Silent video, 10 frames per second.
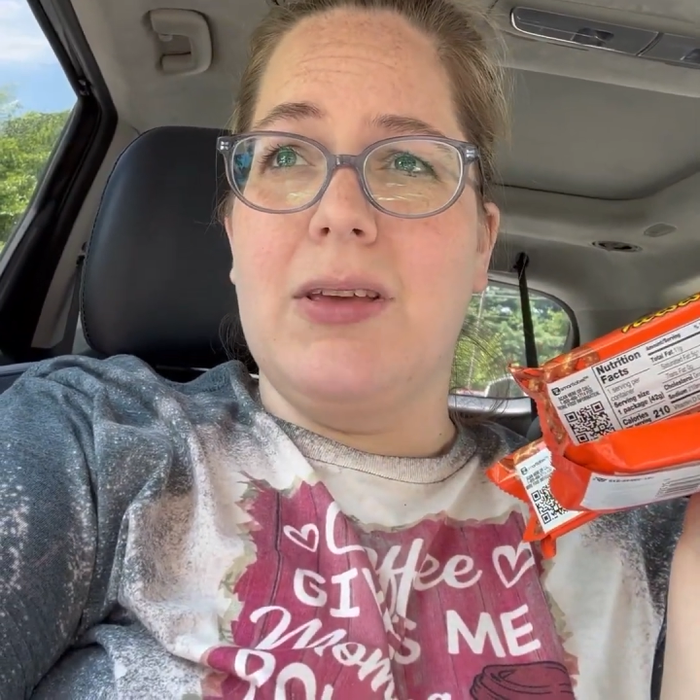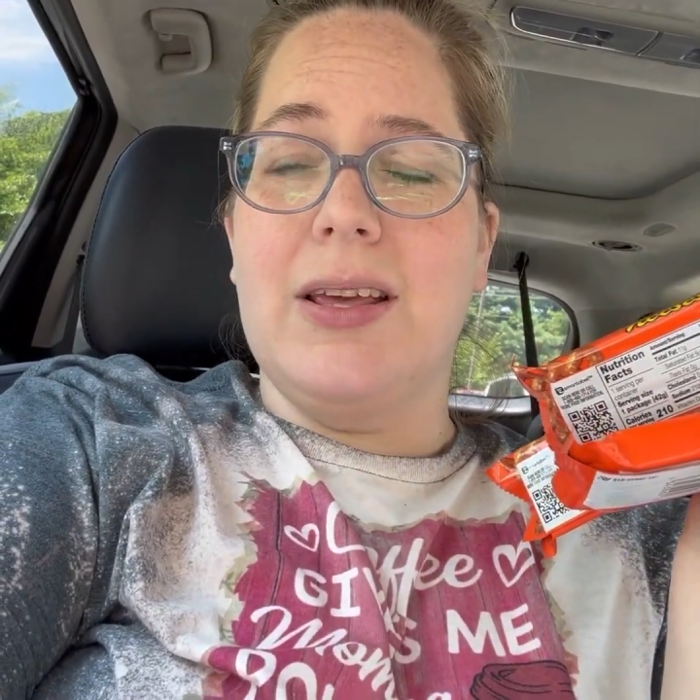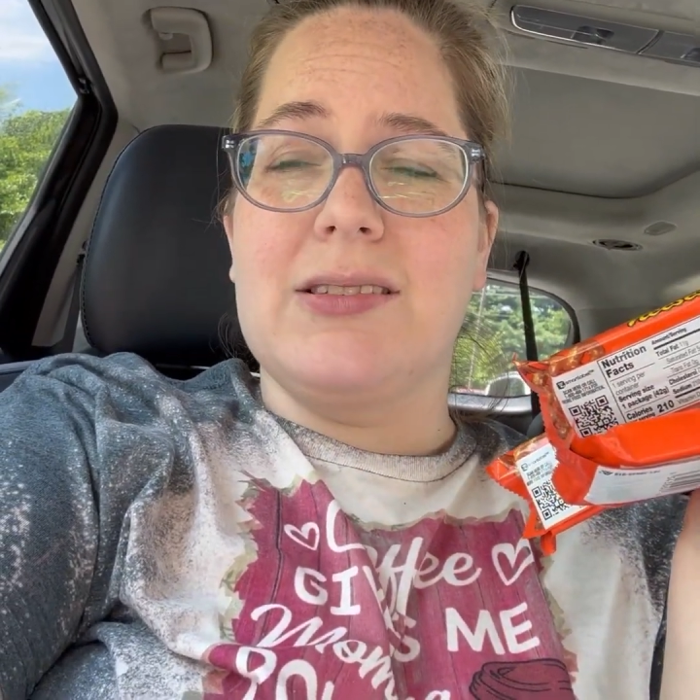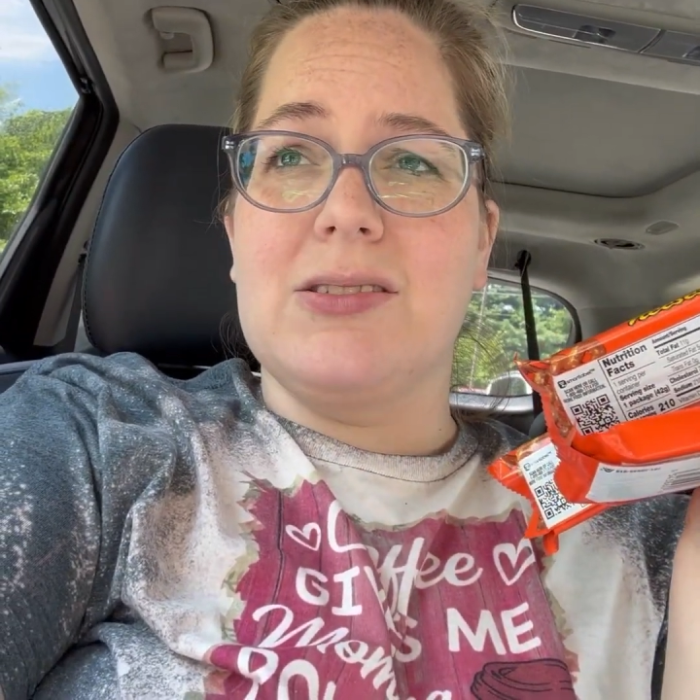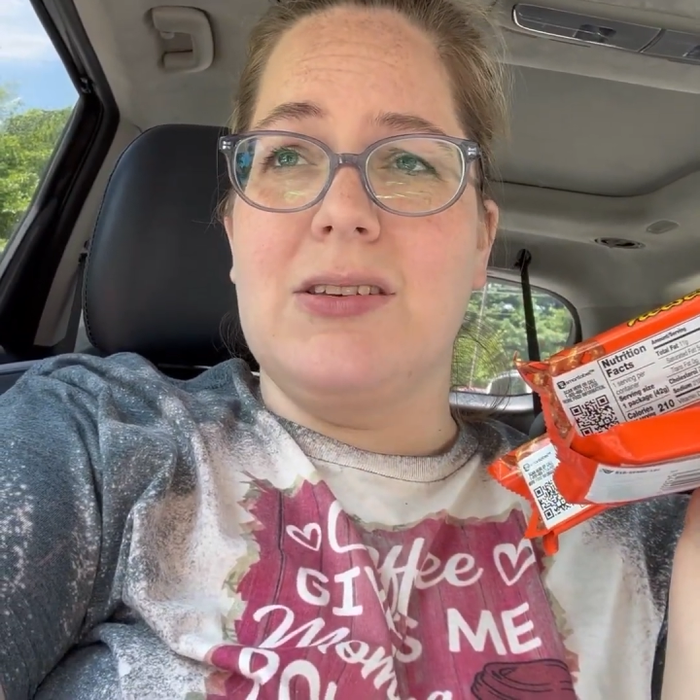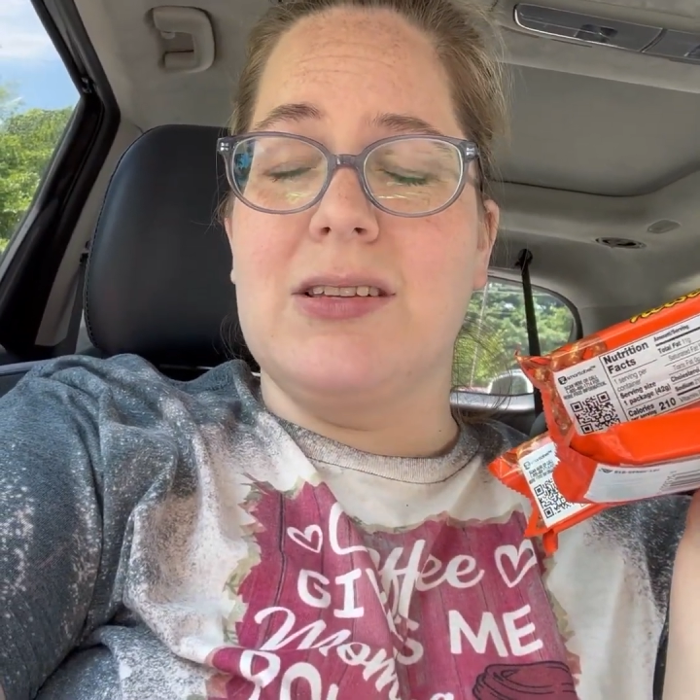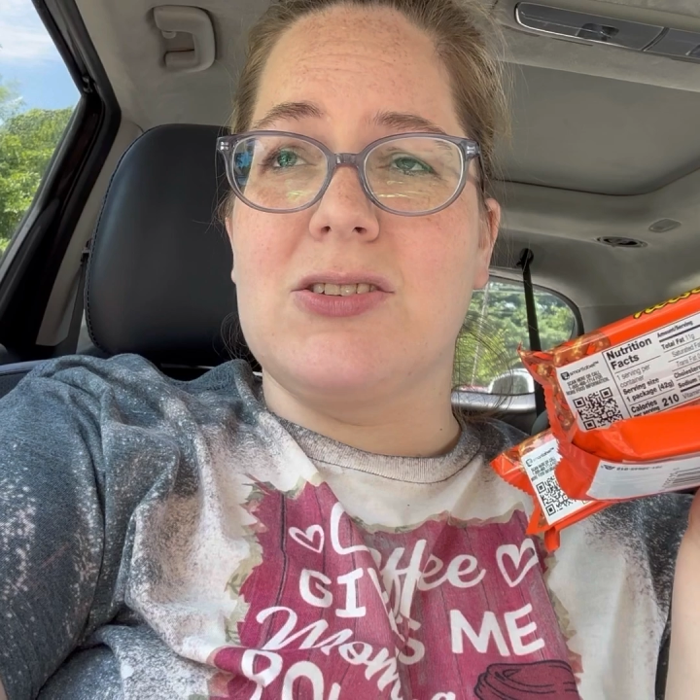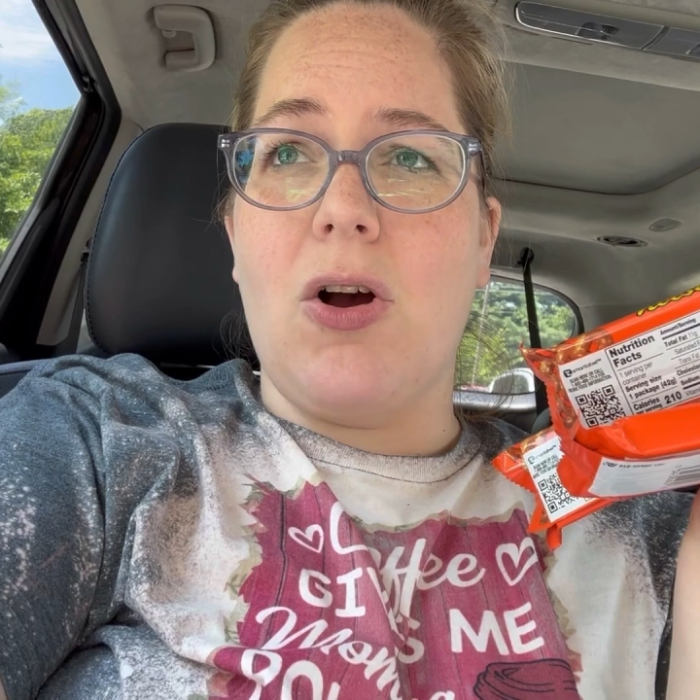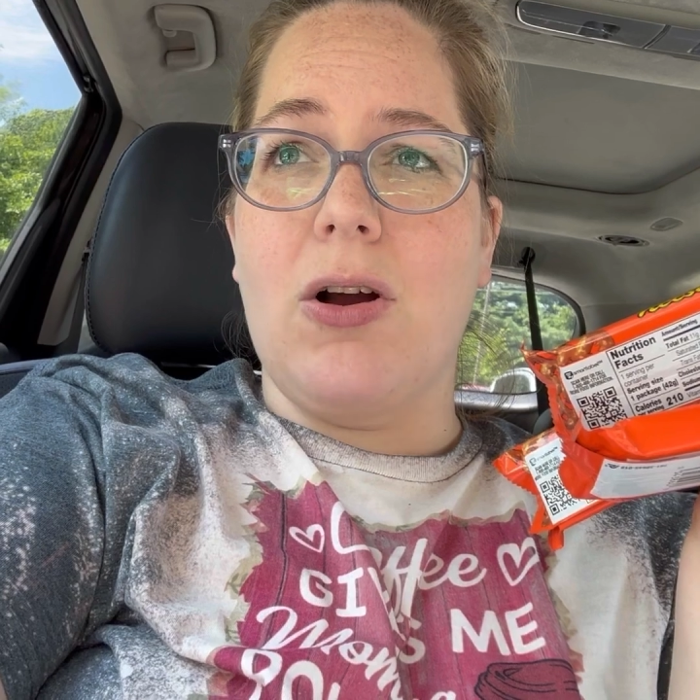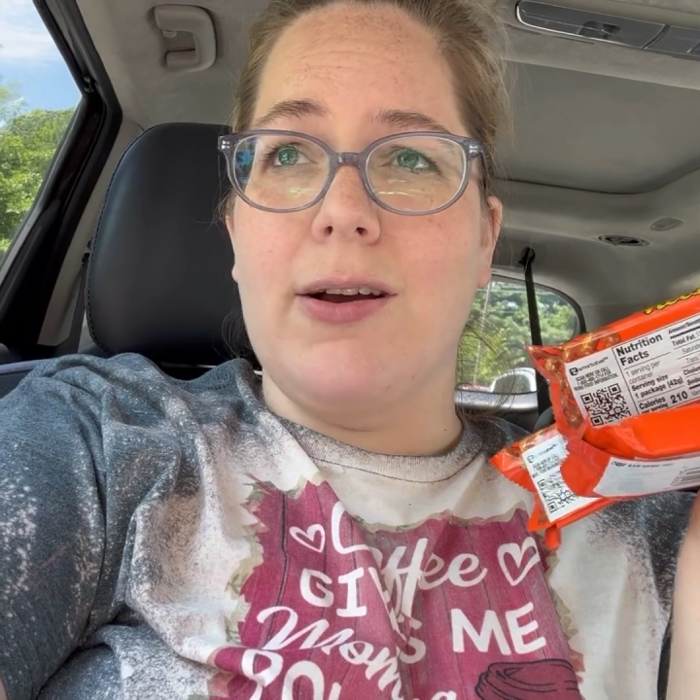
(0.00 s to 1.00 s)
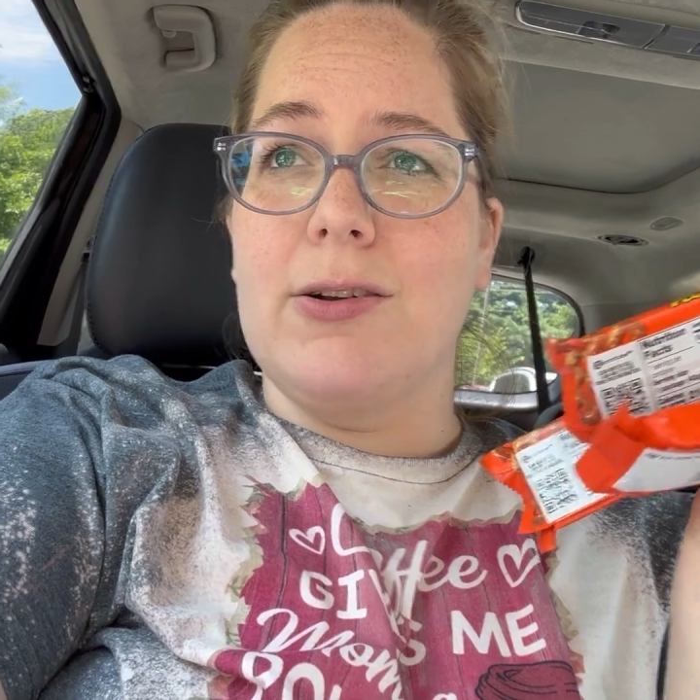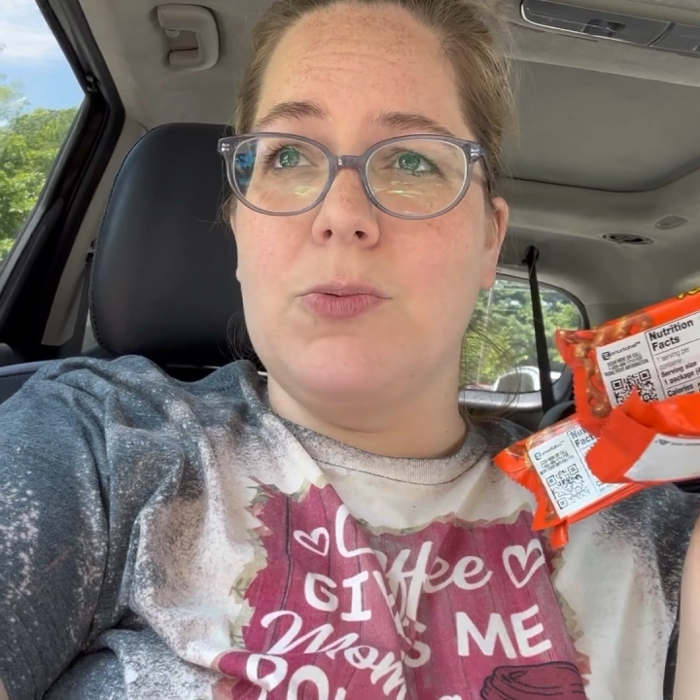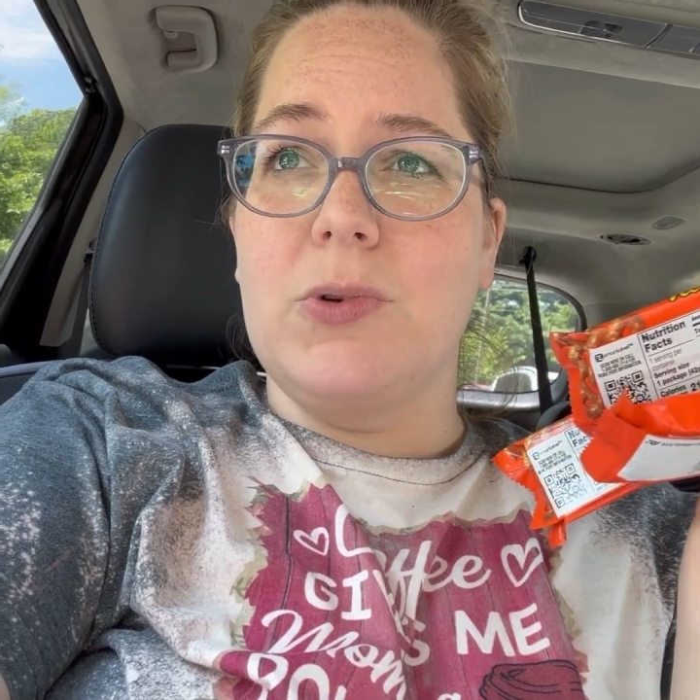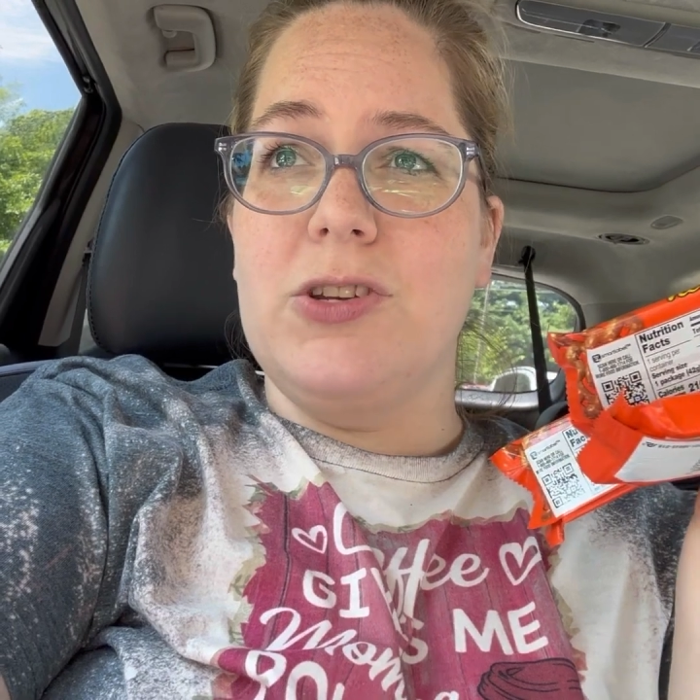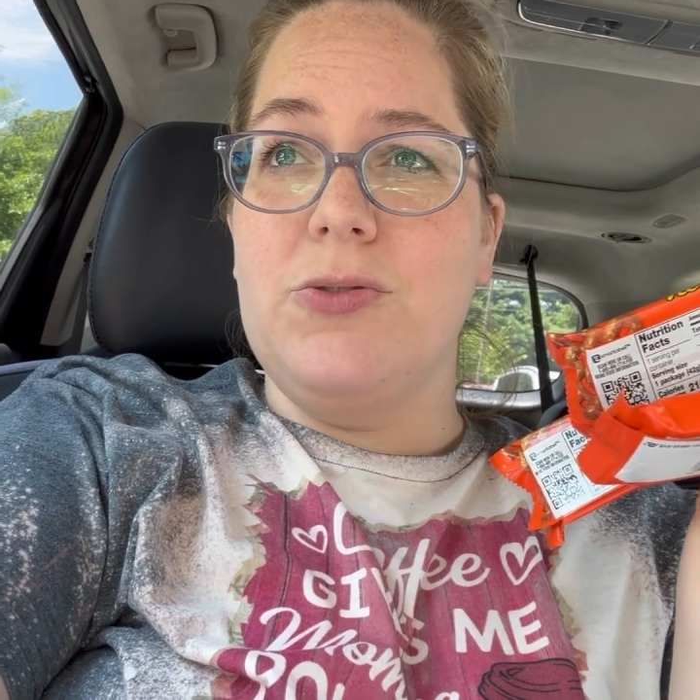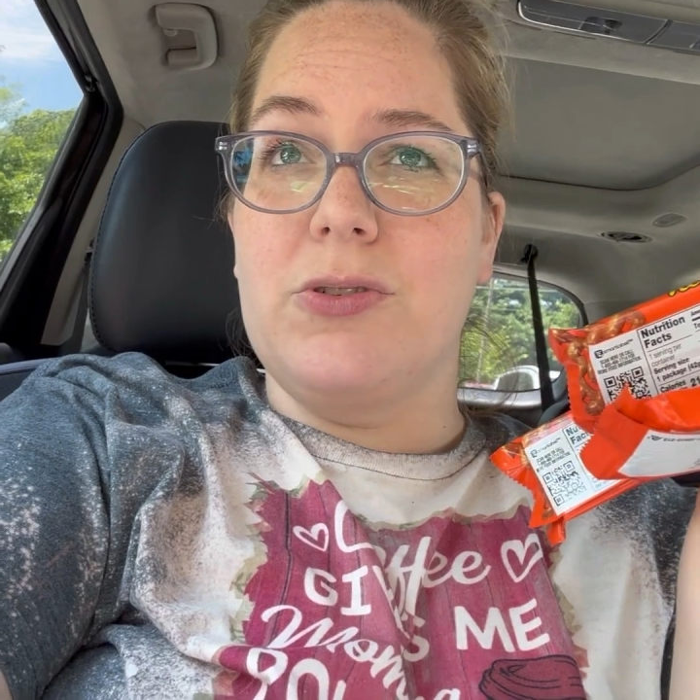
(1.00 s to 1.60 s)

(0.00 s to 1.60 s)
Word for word: it's it's hard when you